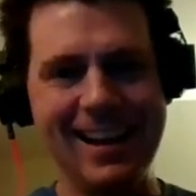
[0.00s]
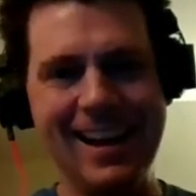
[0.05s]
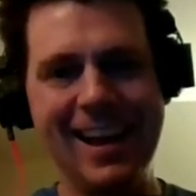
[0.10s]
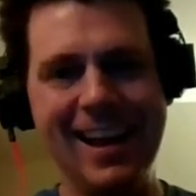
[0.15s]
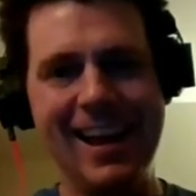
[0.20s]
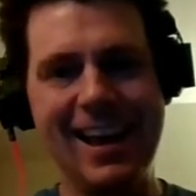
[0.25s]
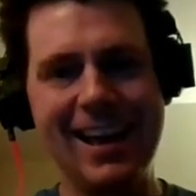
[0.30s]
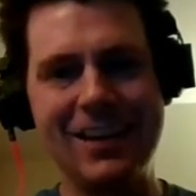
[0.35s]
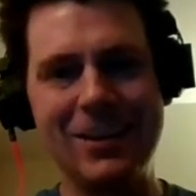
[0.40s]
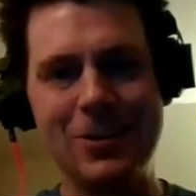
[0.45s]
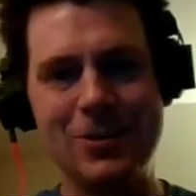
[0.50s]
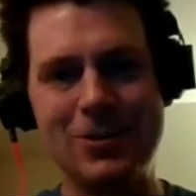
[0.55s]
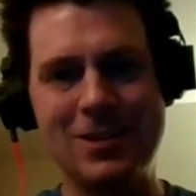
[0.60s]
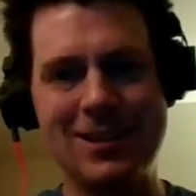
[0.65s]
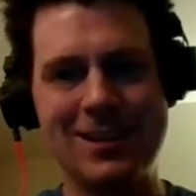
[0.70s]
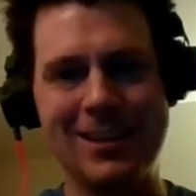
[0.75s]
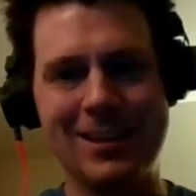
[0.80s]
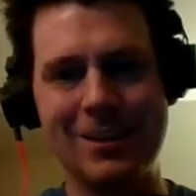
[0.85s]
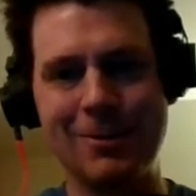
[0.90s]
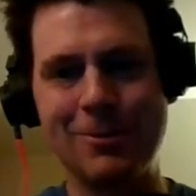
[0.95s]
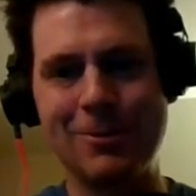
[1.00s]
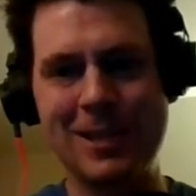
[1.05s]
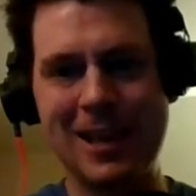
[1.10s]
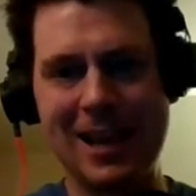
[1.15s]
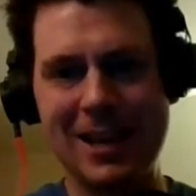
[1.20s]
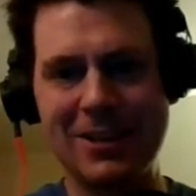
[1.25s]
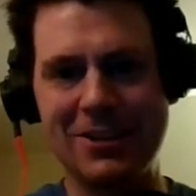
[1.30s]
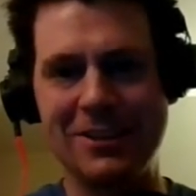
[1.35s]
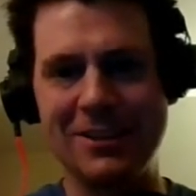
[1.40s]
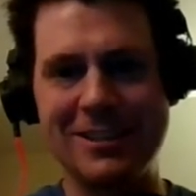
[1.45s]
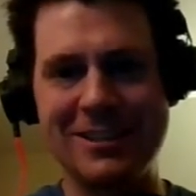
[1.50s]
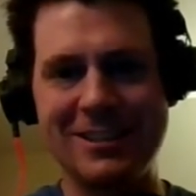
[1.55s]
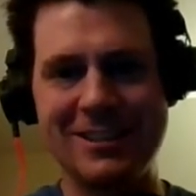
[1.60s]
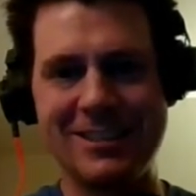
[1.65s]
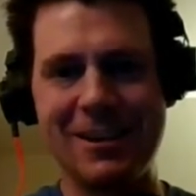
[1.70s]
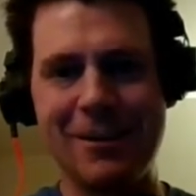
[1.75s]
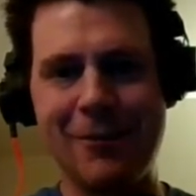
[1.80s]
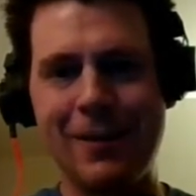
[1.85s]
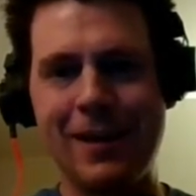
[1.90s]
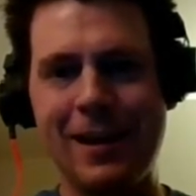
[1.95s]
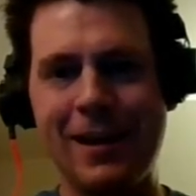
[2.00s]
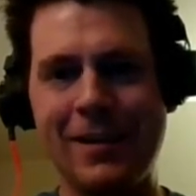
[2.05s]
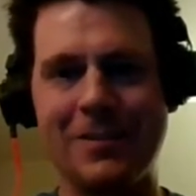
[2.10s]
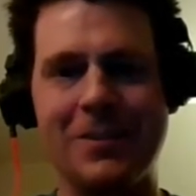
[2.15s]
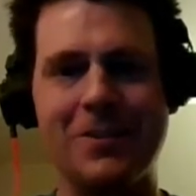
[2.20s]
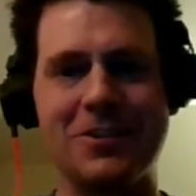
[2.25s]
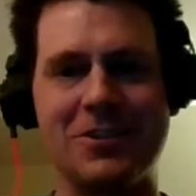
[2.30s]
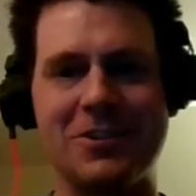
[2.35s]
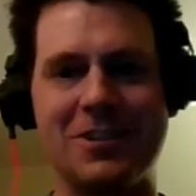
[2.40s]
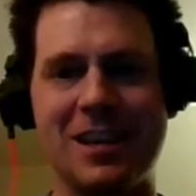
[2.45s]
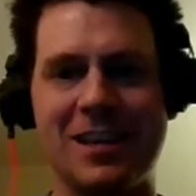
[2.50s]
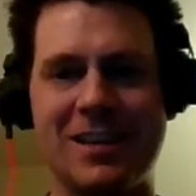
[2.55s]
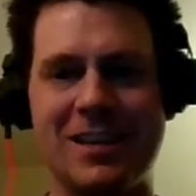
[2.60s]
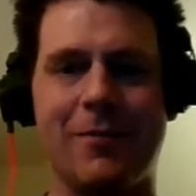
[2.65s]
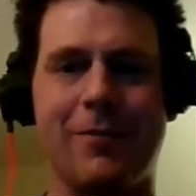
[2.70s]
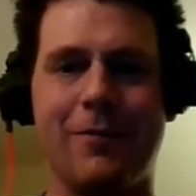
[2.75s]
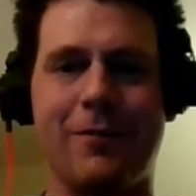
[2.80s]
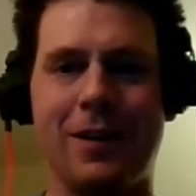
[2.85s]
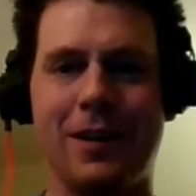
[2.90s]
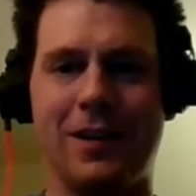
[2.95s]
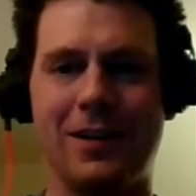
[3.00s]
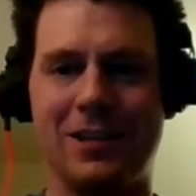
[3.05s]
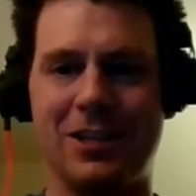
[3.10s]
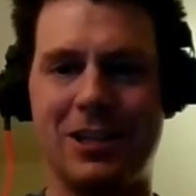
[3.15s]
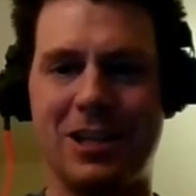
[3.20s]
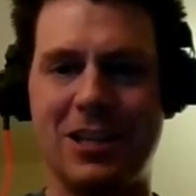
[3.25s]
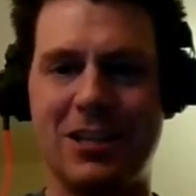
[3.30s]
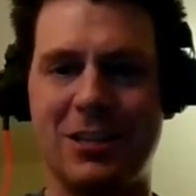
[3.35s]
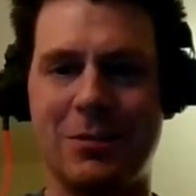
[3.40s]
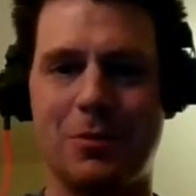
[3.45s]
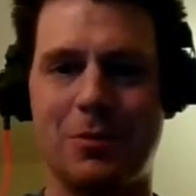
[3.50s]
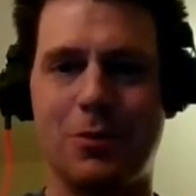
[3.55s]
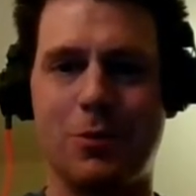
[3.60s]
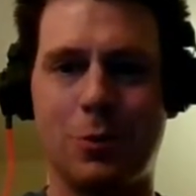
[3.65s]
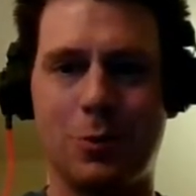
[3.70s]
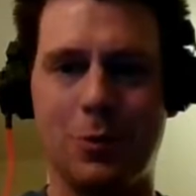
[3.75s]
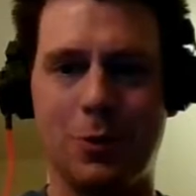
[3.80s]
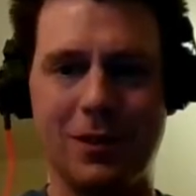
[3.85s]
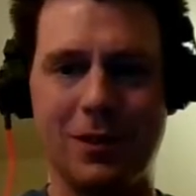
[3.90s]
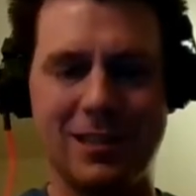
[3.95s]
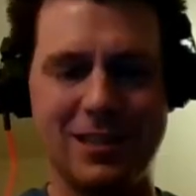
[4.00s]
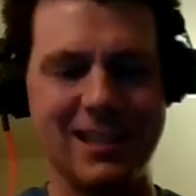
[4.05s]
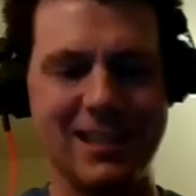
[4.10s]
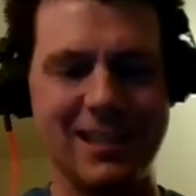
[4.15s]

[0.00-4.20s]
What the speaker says: like it was actually sniffing out their scent to chase them through the woods.